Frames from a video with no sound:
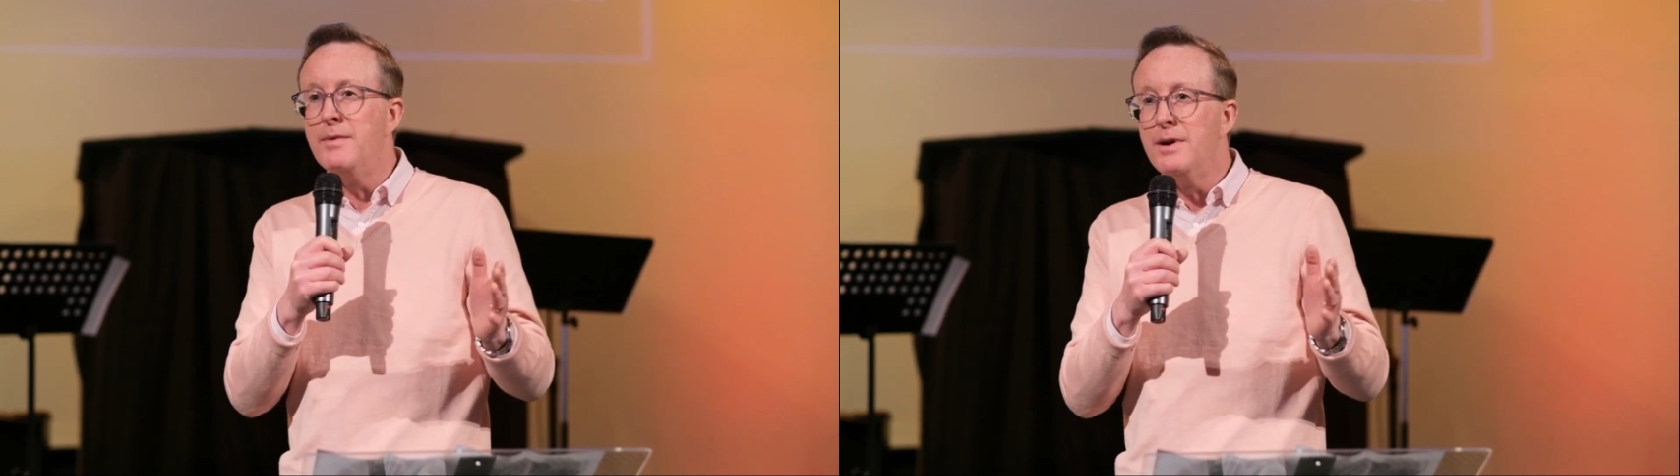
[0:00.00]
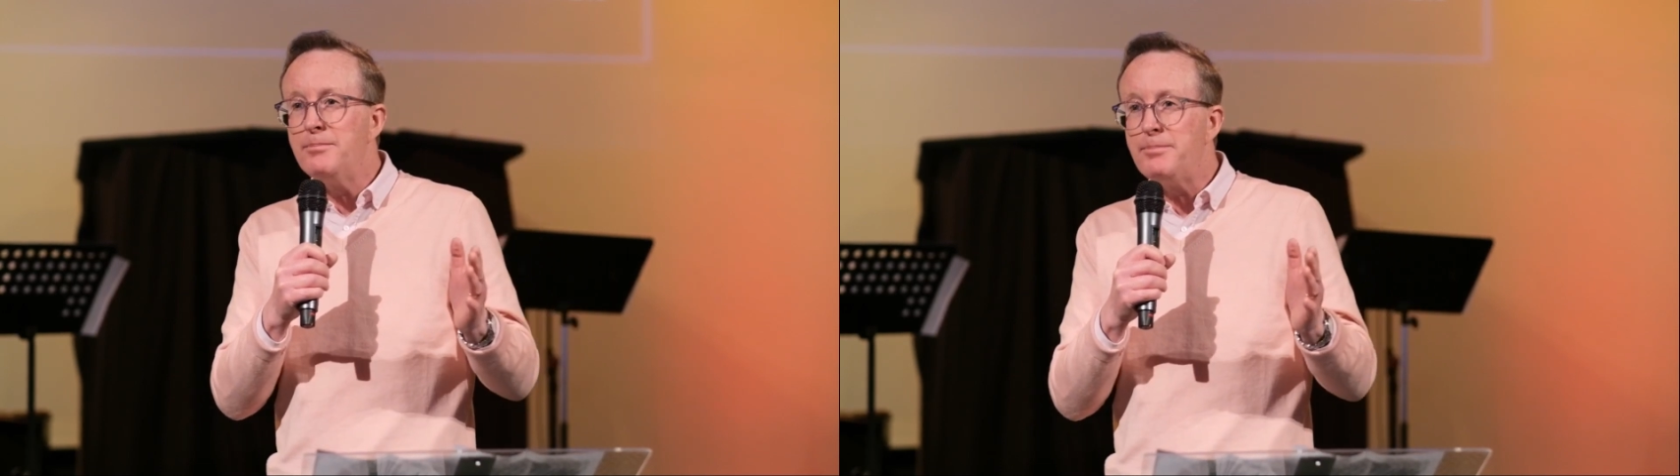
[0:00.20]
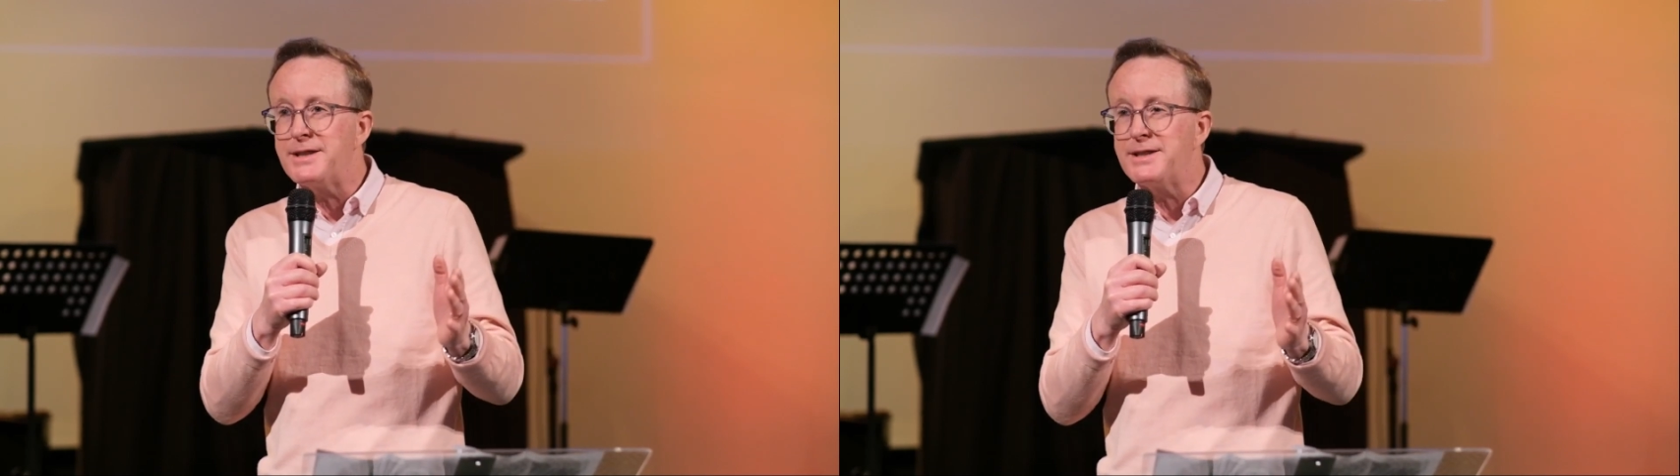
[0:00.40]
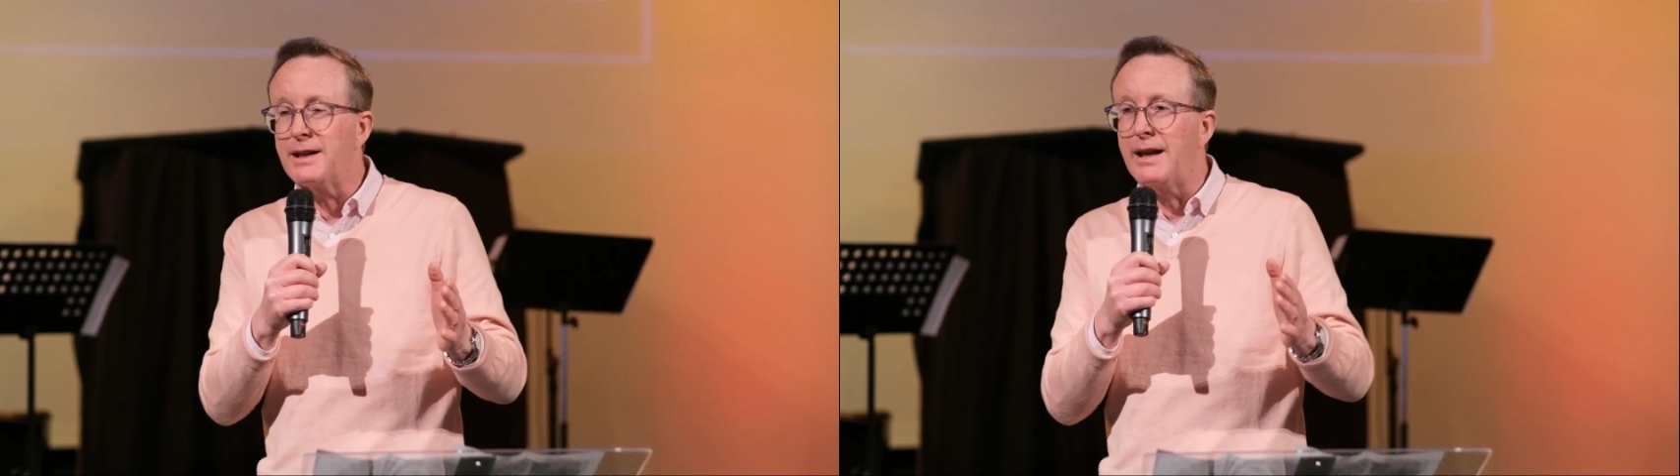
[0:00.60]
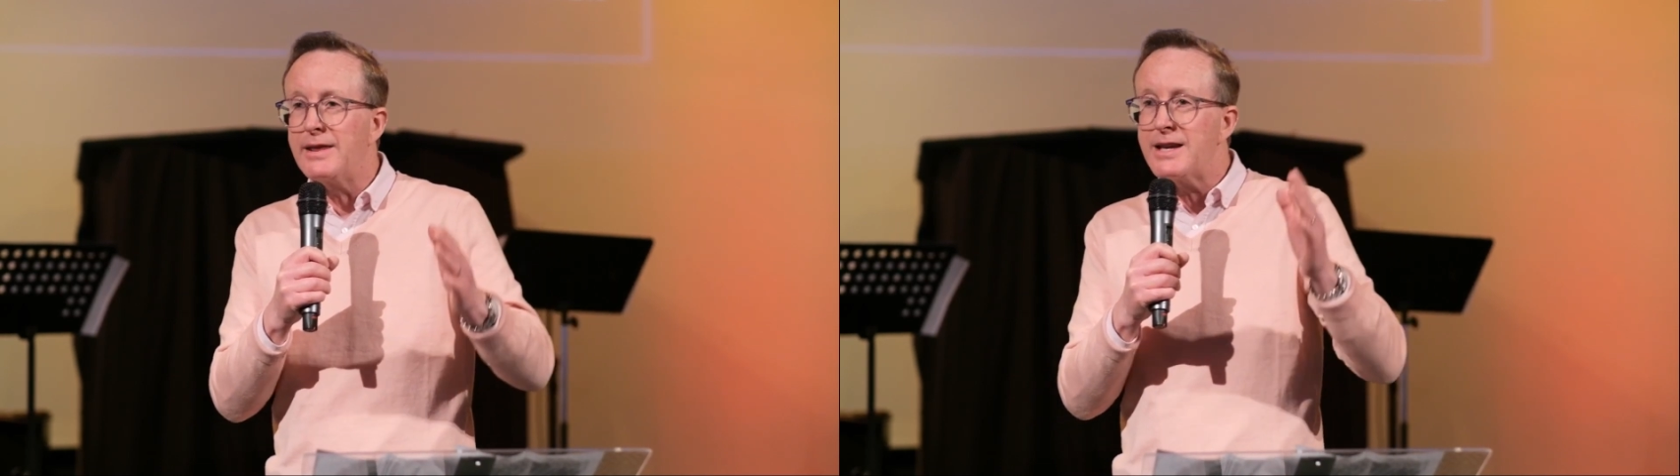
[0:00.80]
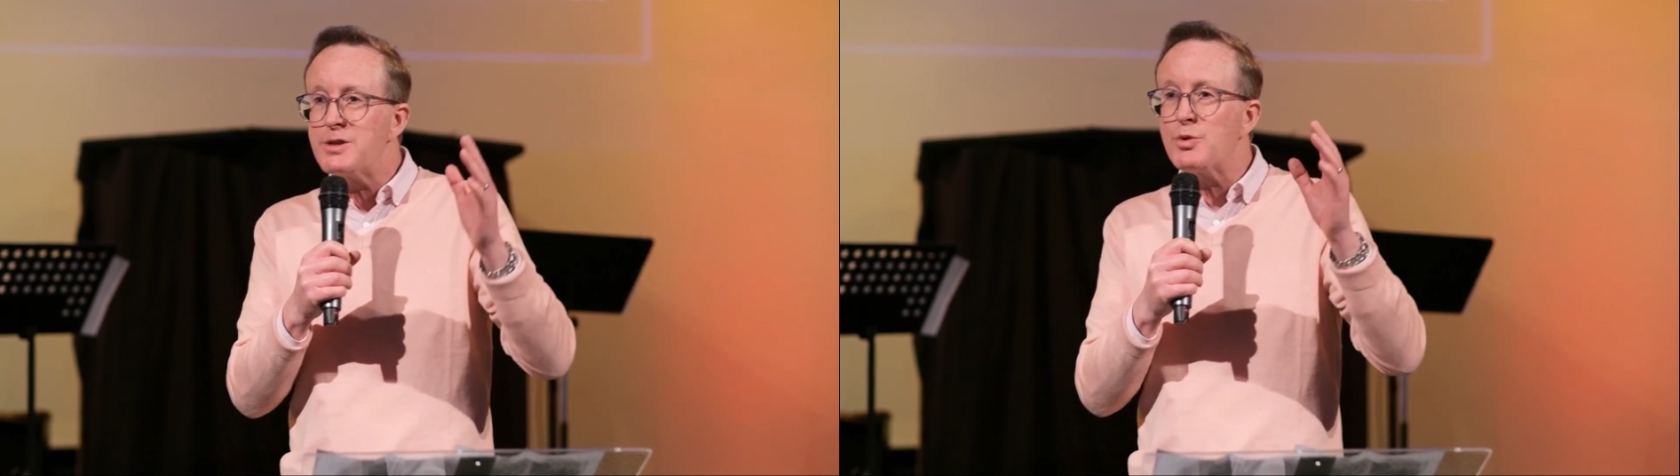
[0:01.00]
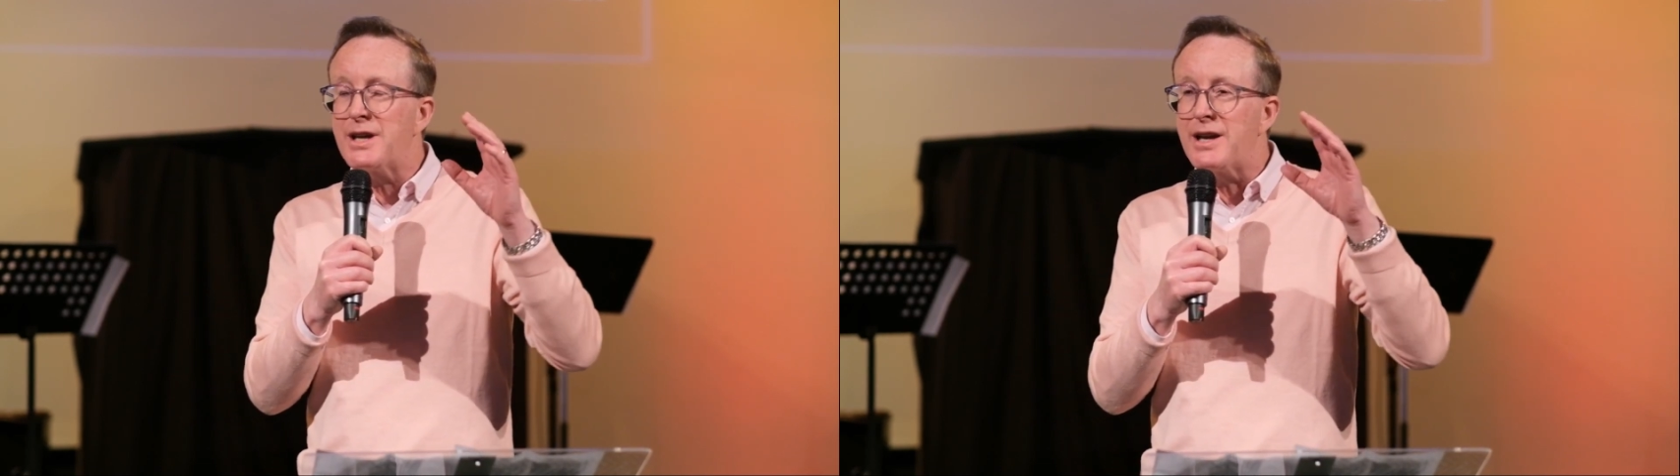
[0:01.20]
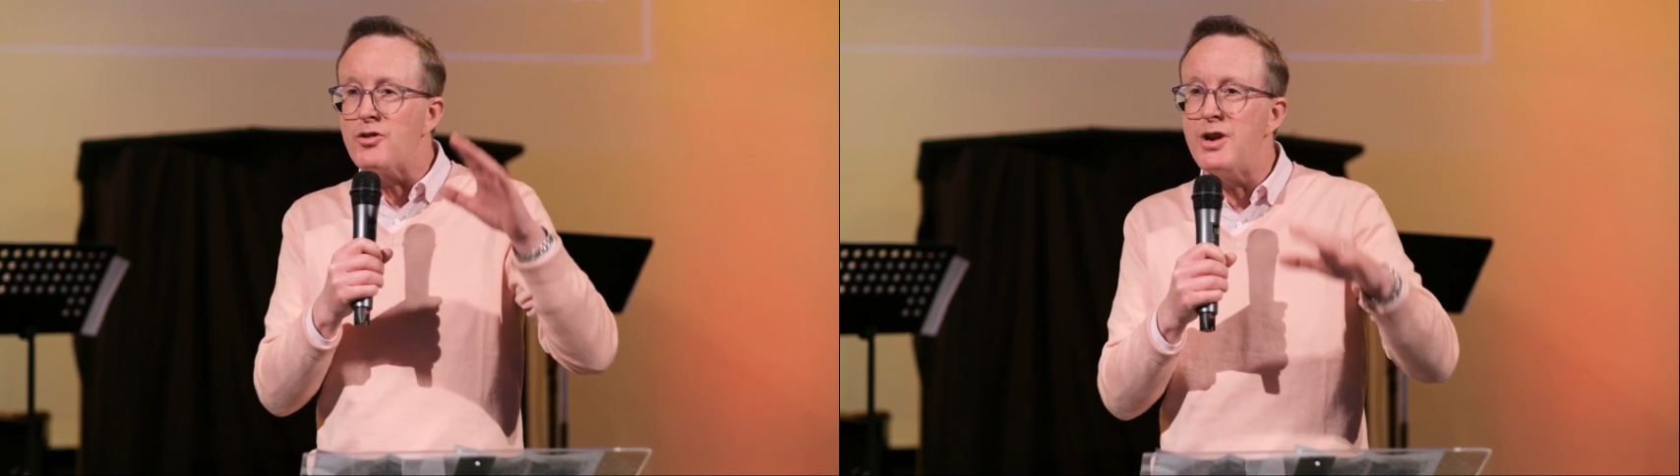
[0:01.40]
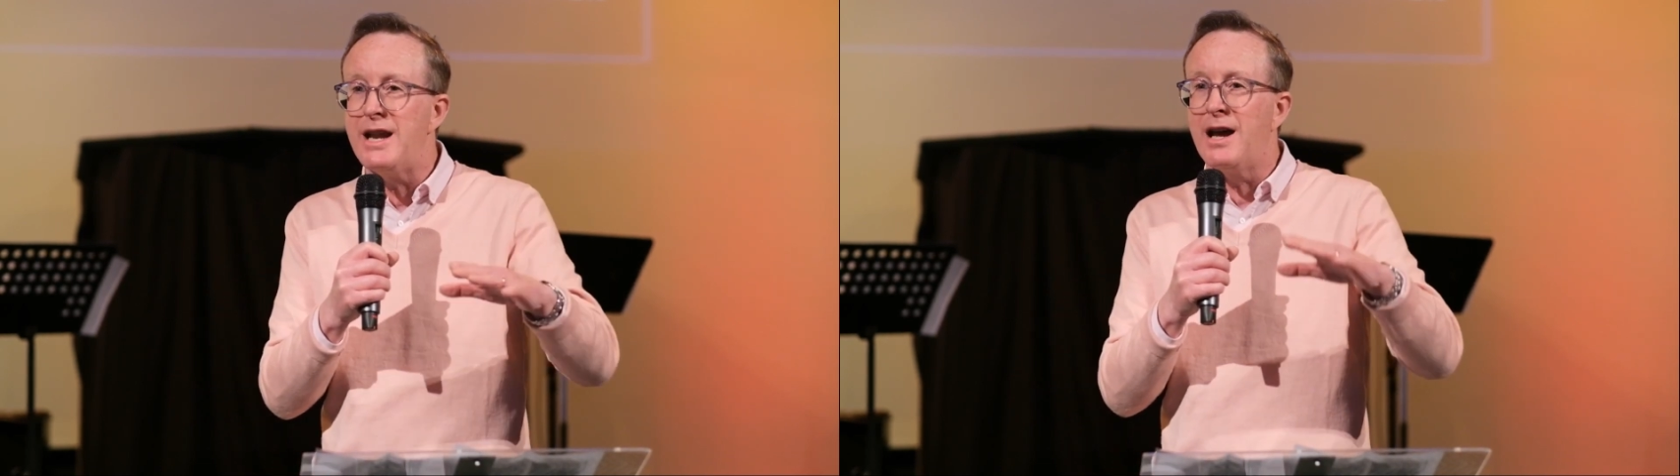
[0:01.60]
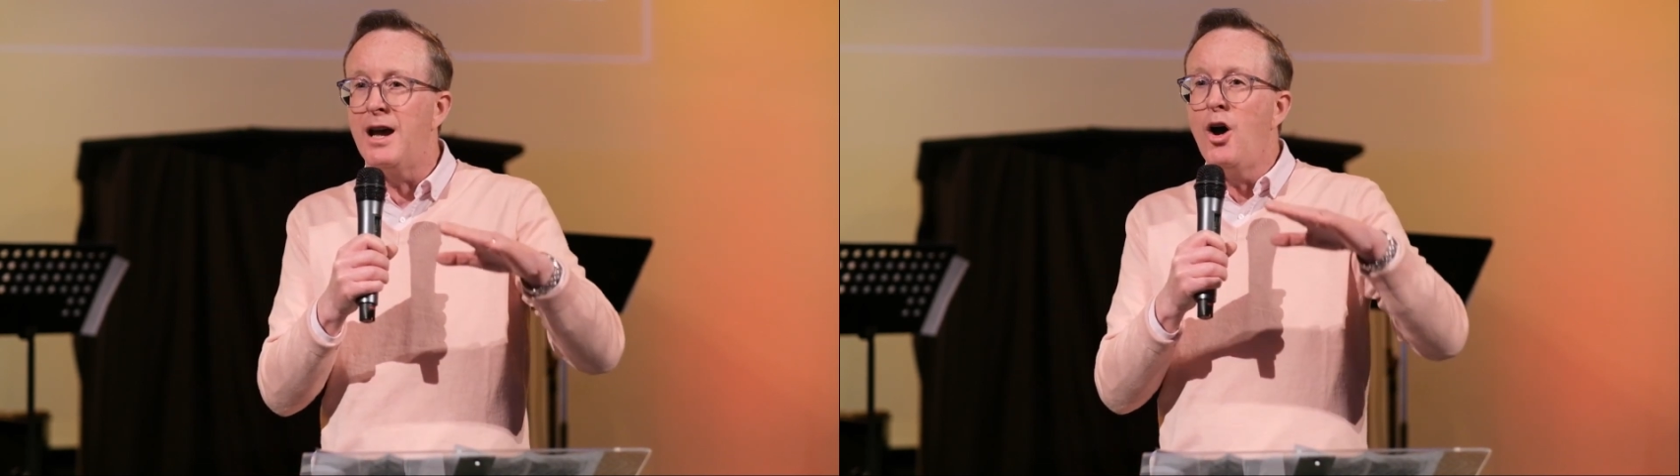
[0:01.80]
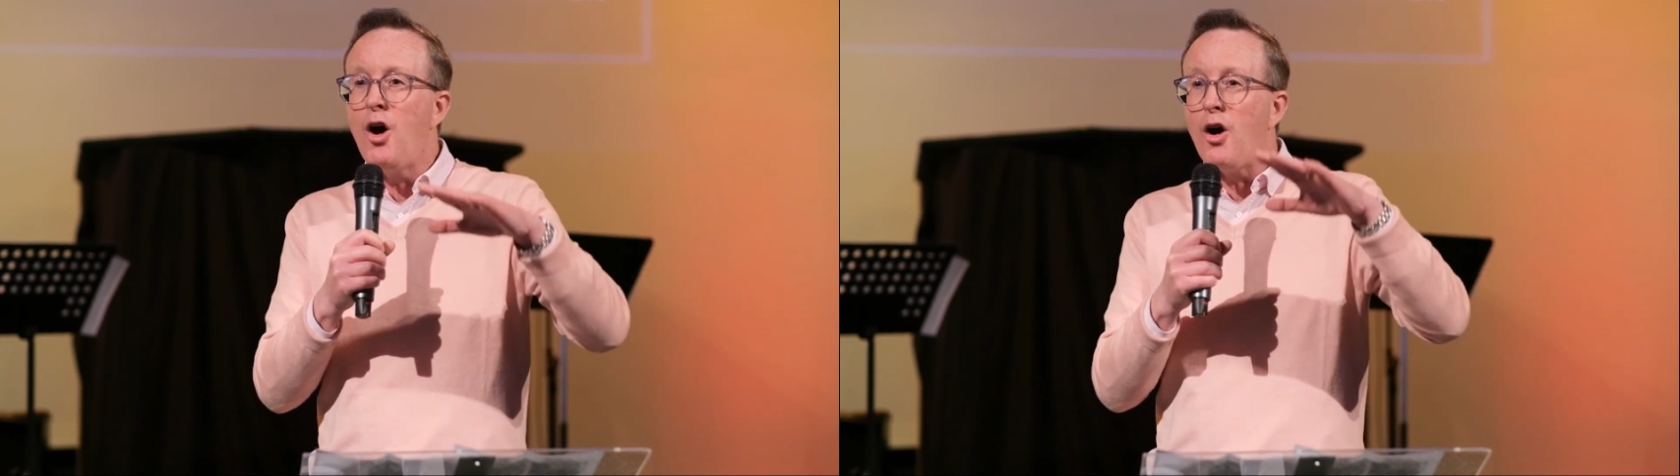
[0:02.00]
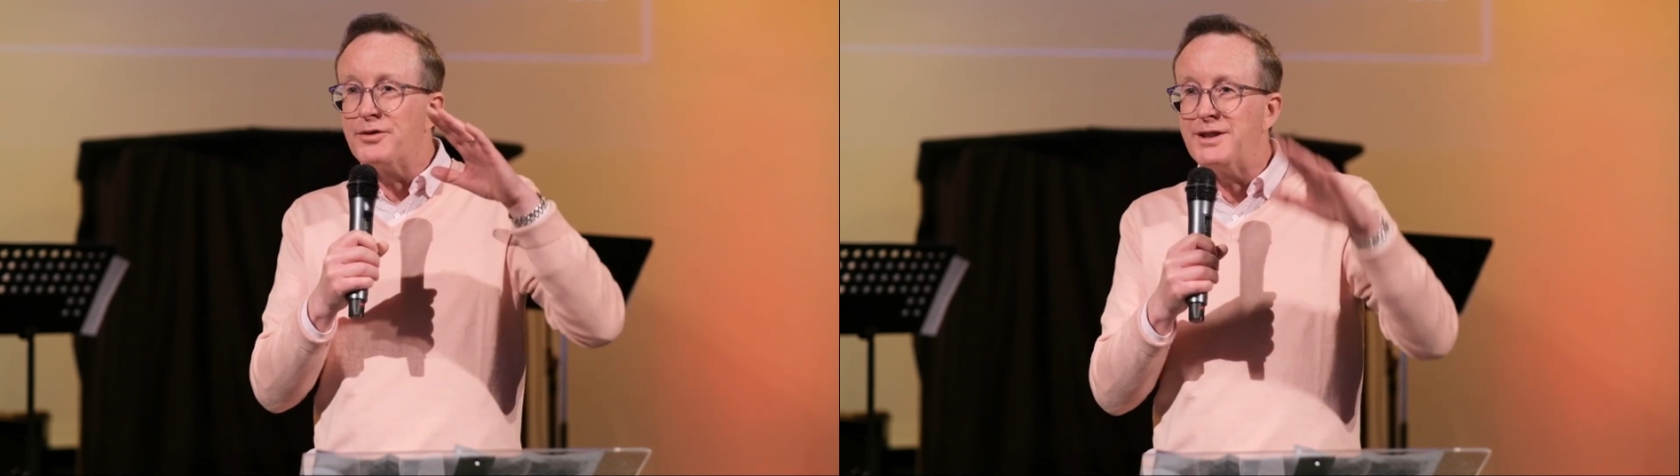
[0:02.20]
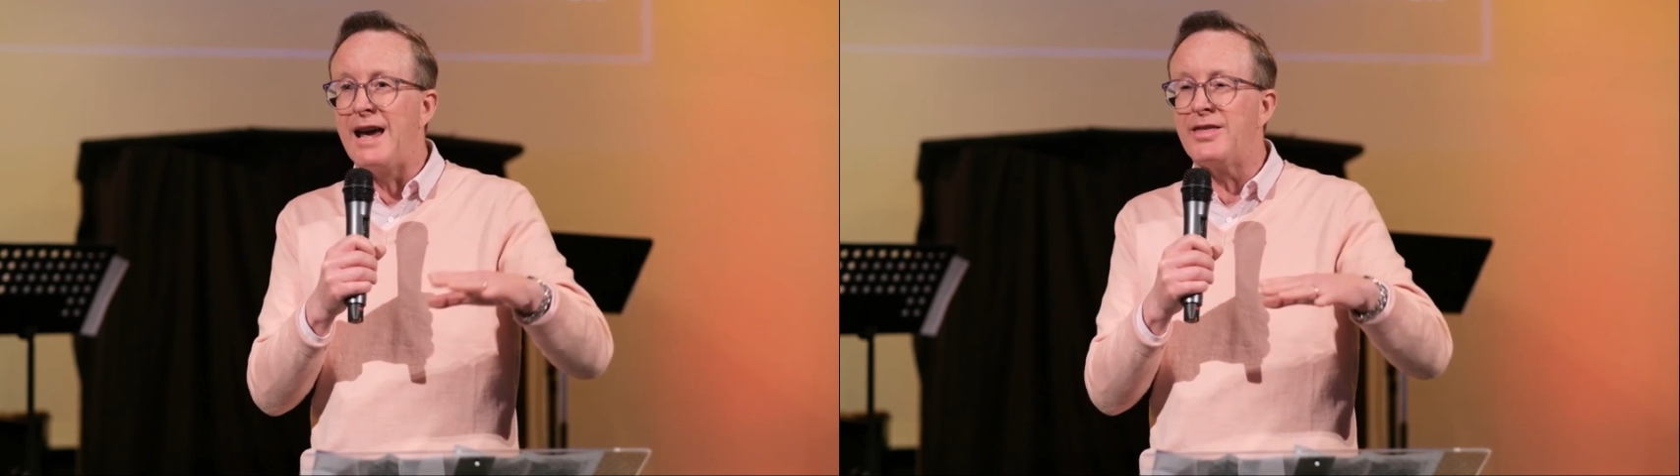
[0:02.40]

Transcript: basically. This was an arena of death.